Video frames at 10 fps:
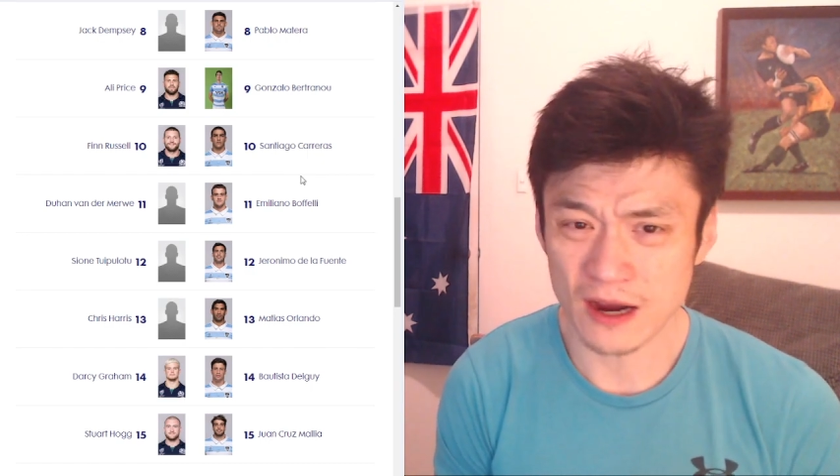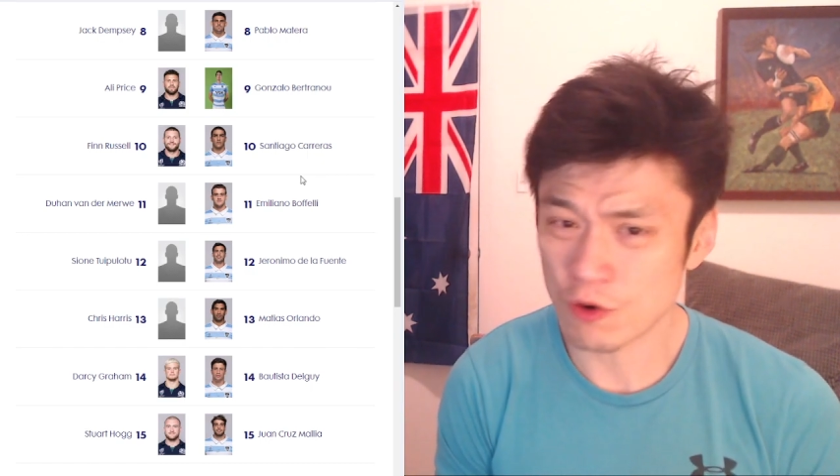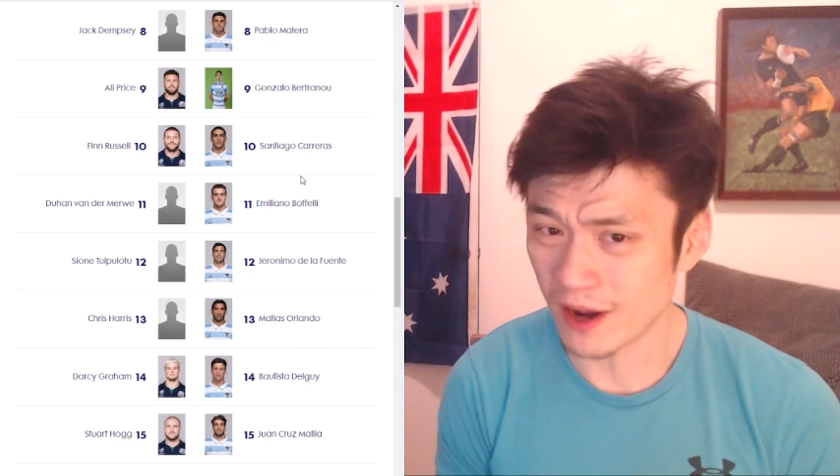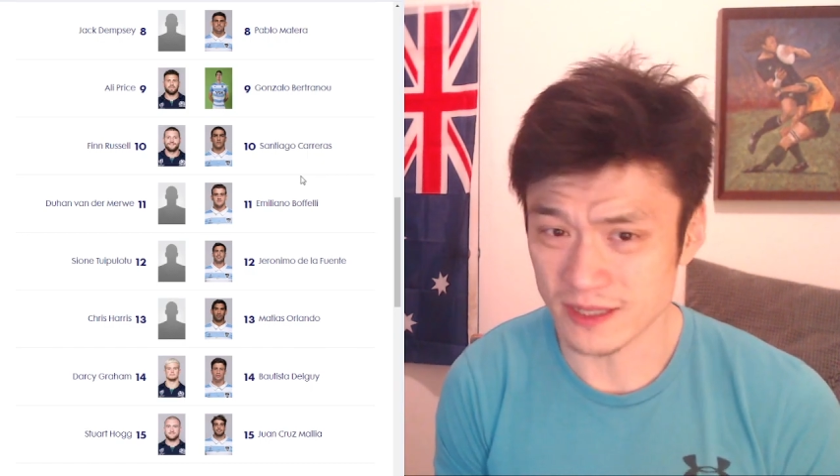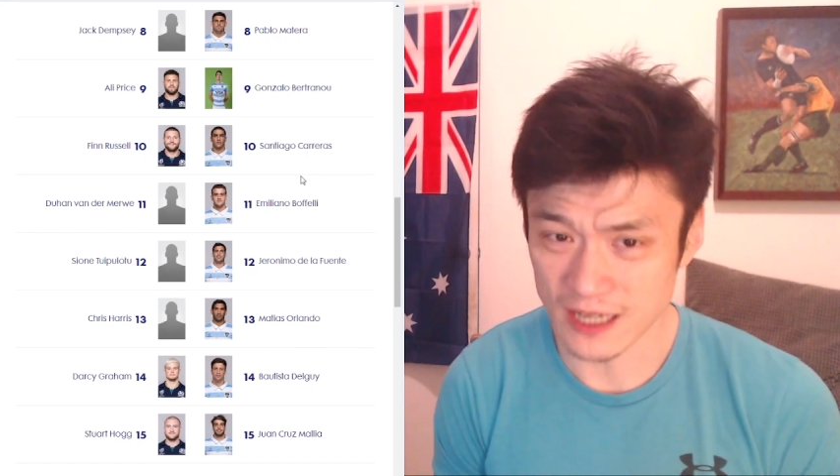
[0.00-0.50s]

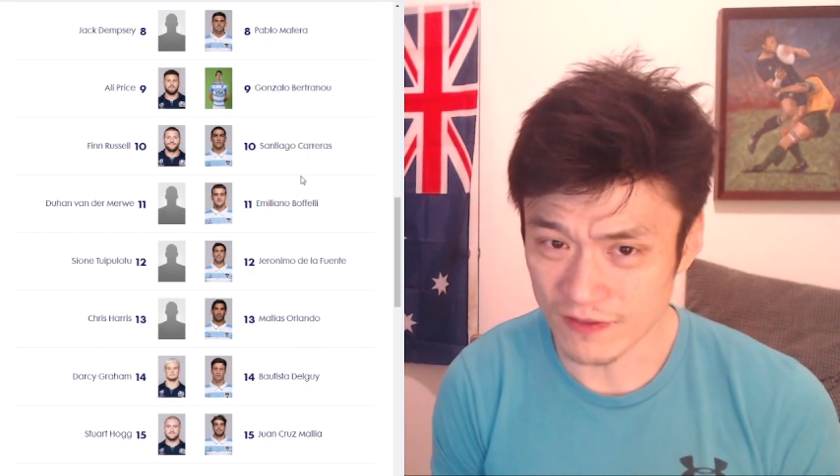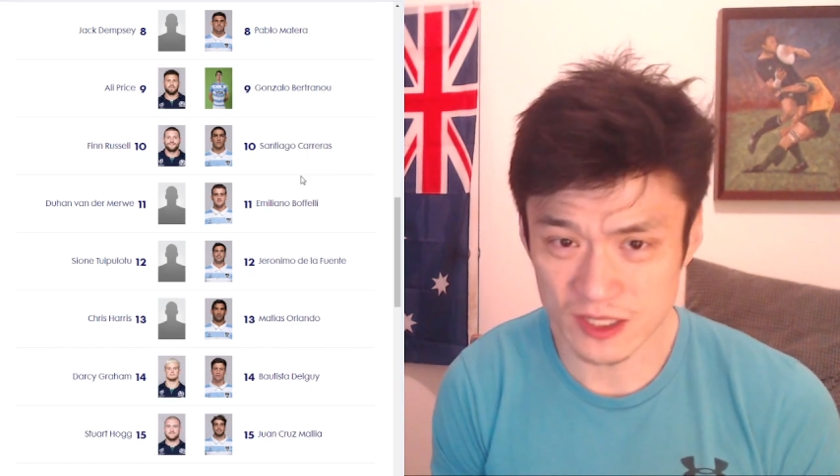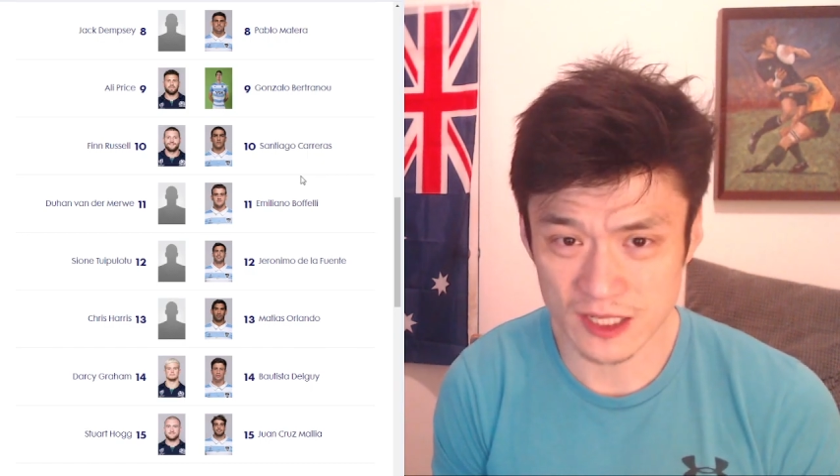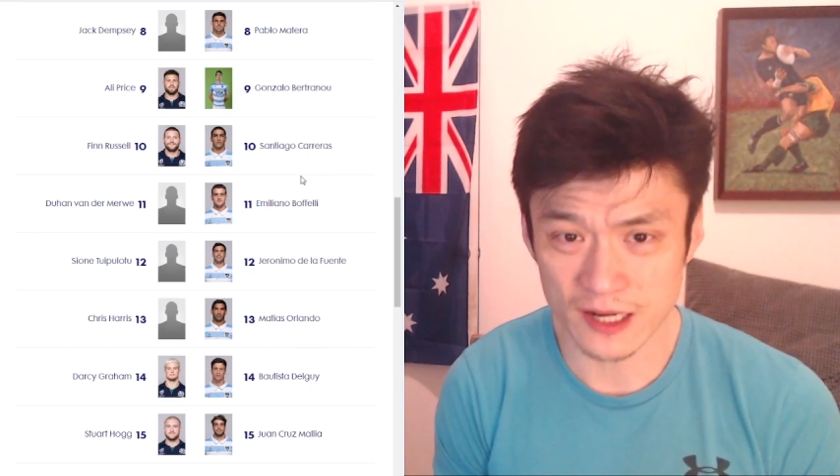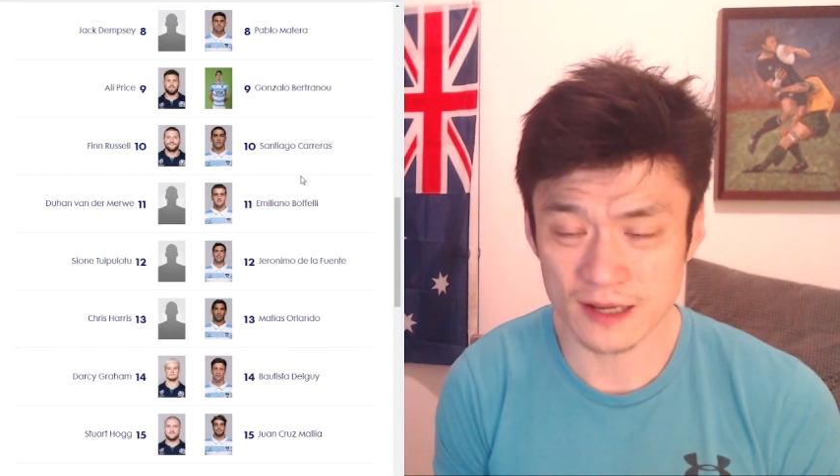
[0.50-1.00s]
quite
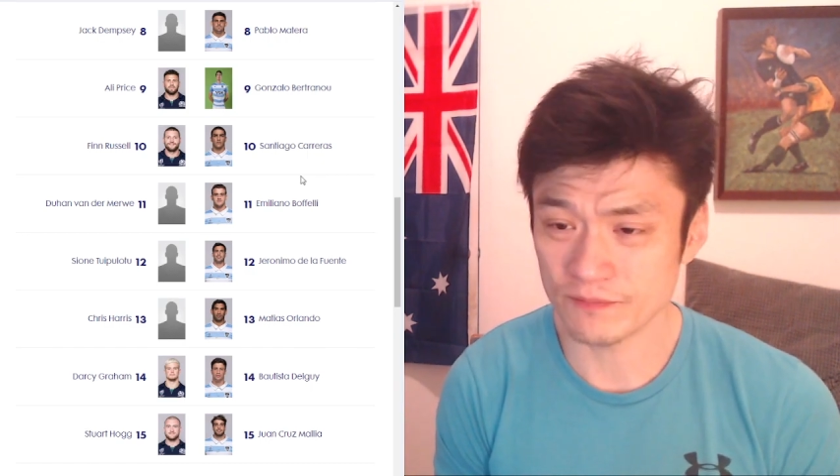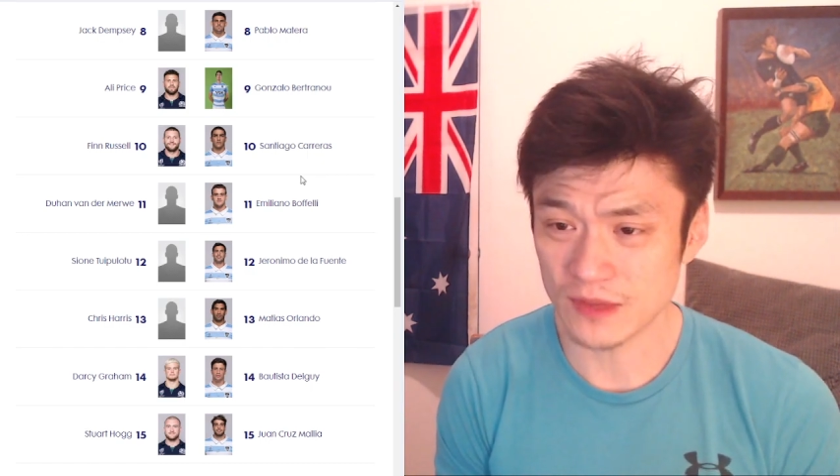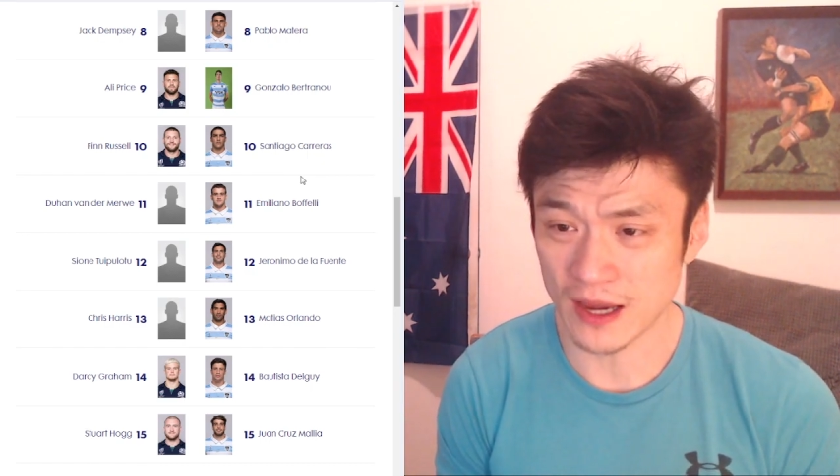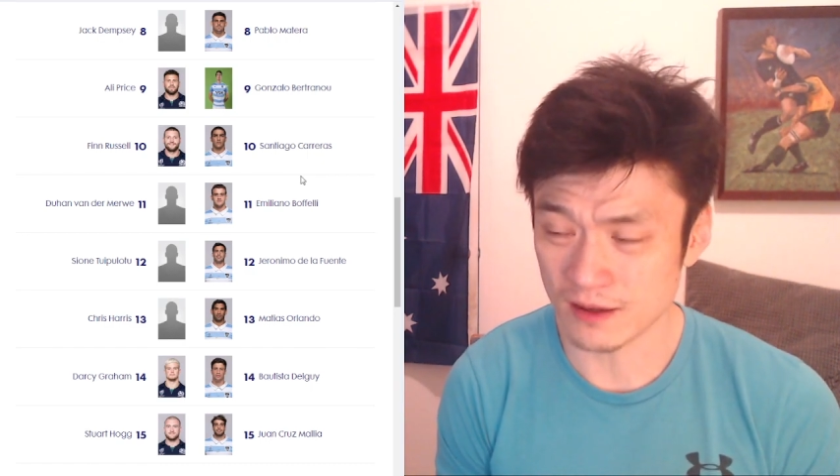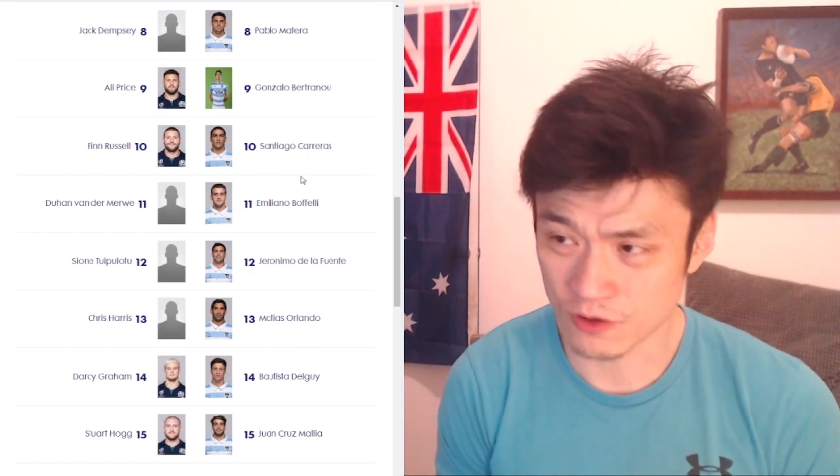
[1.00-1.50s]
devastating
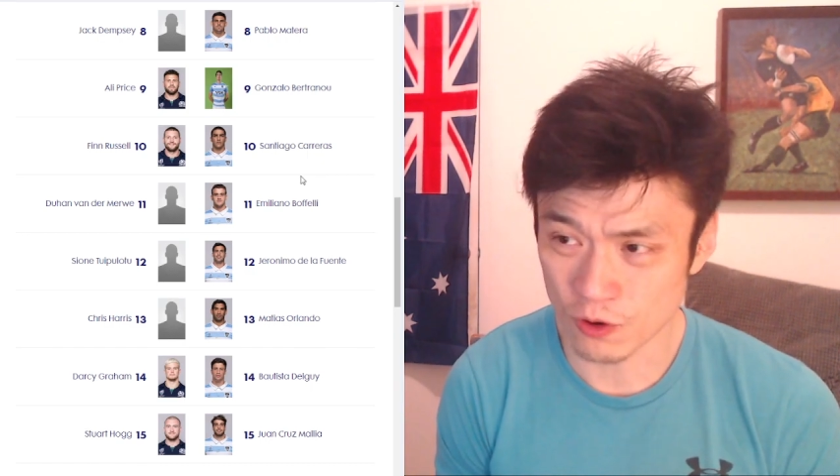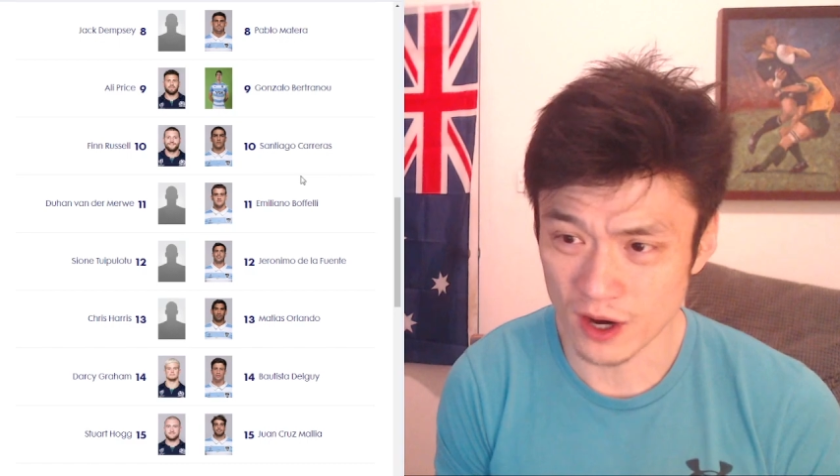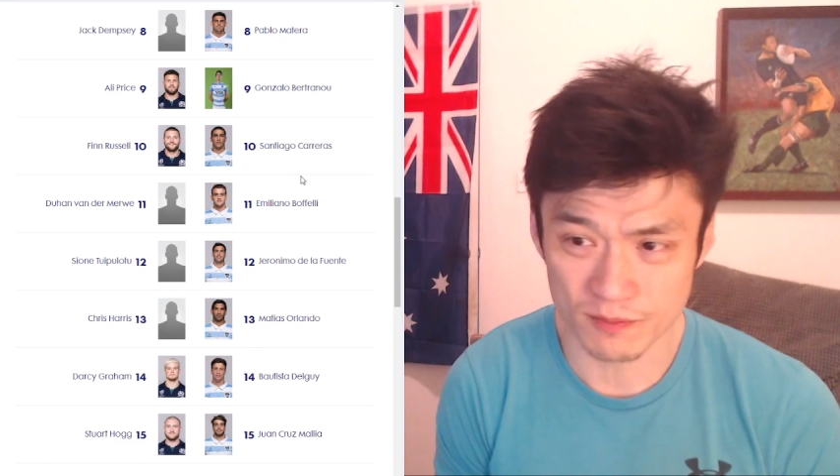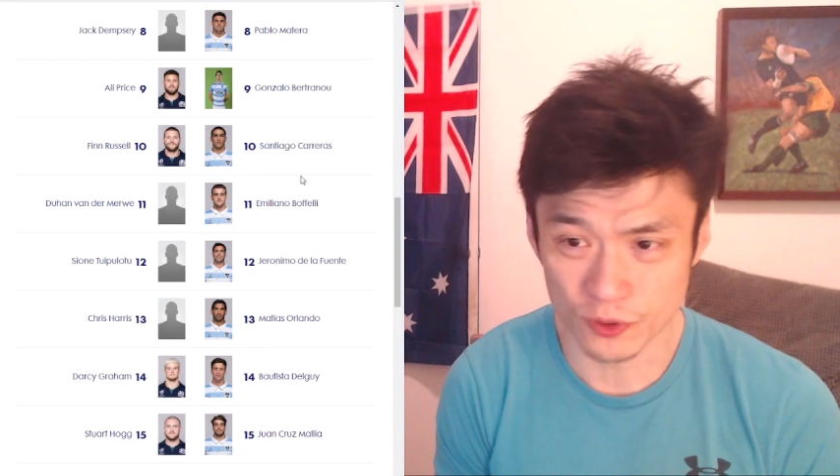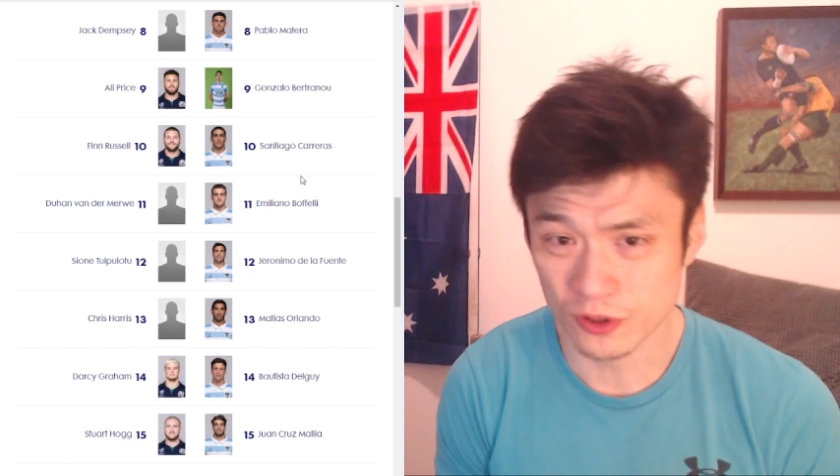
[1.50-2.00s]
and
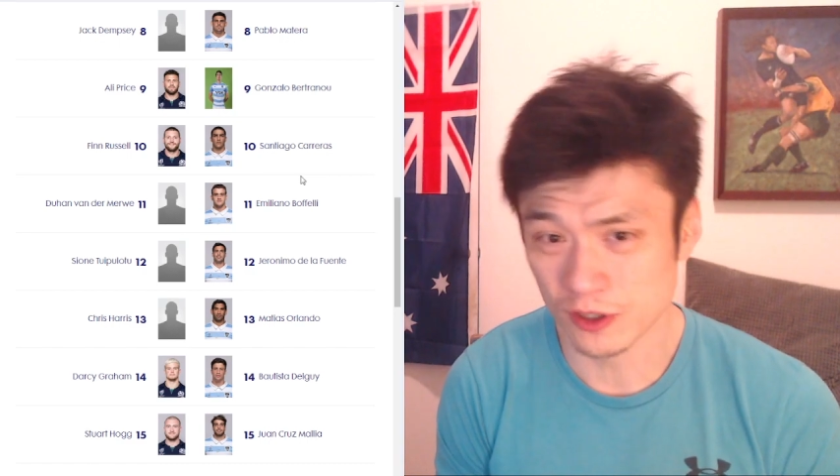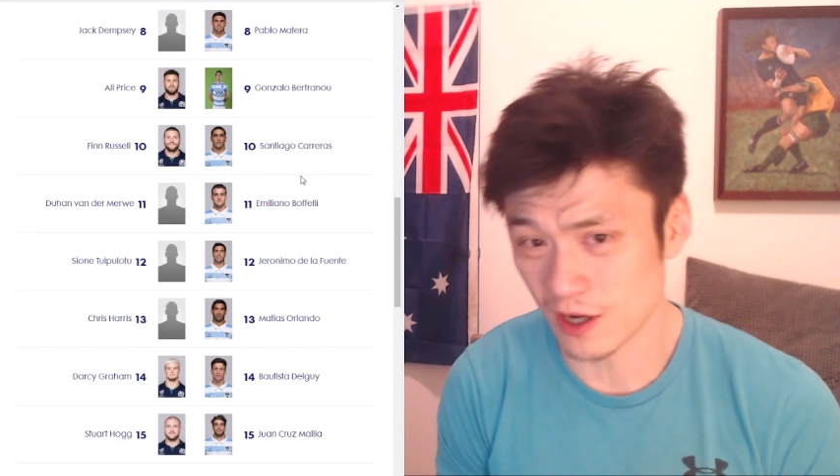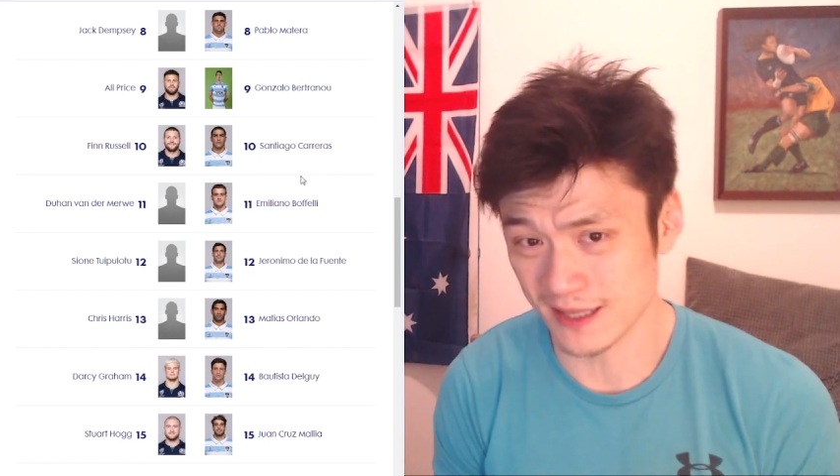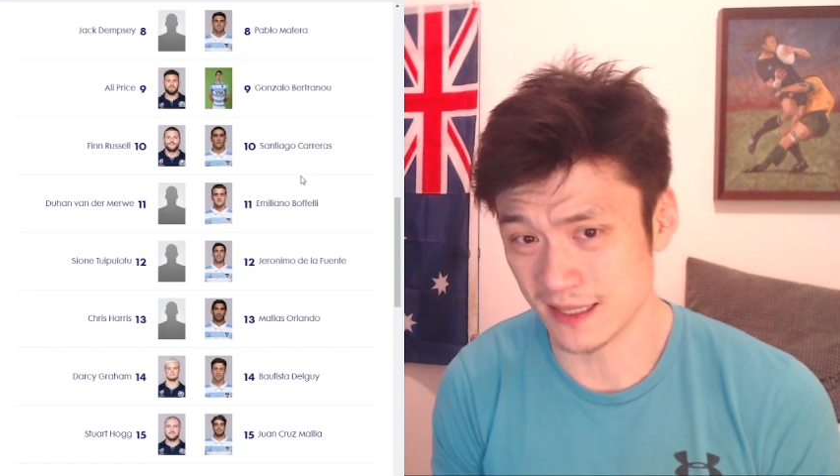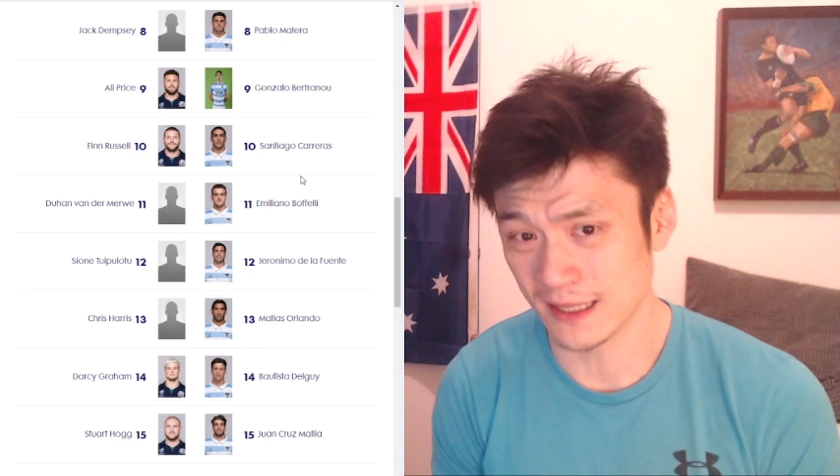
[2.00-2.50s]
quite
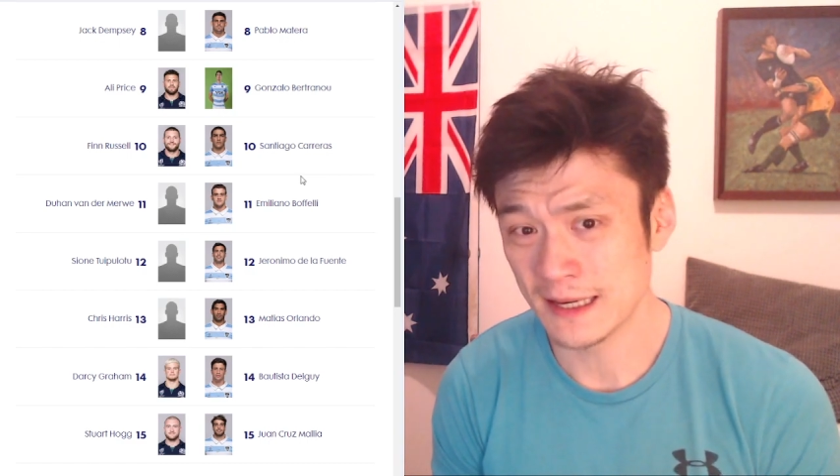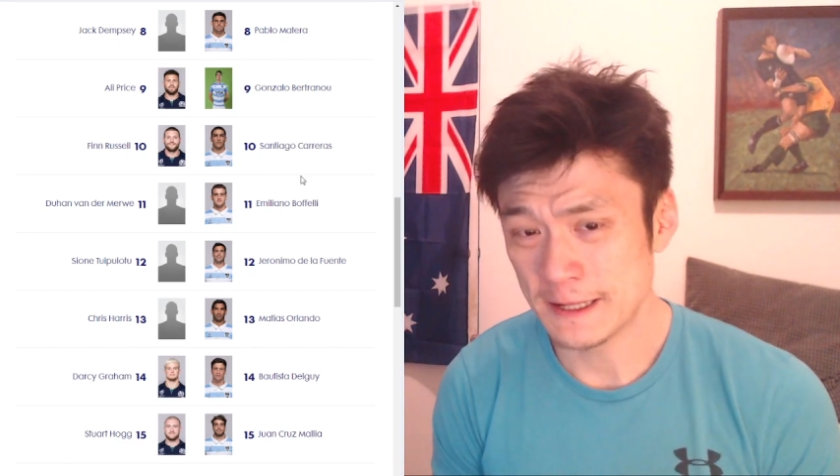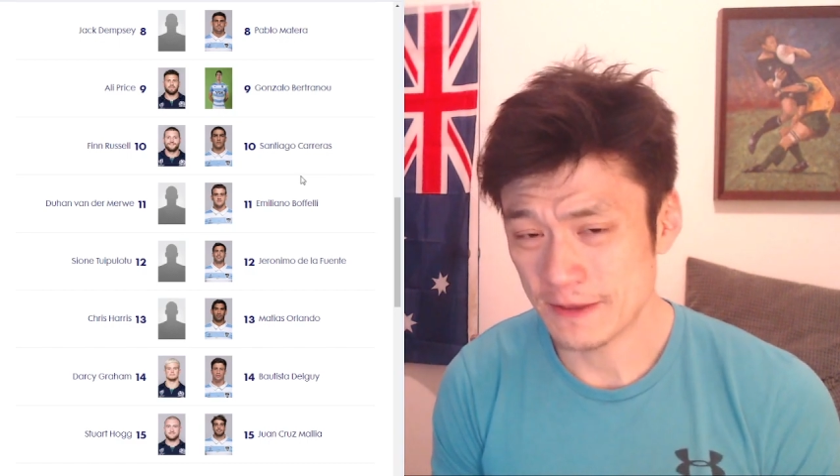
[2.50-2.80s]
brutalizing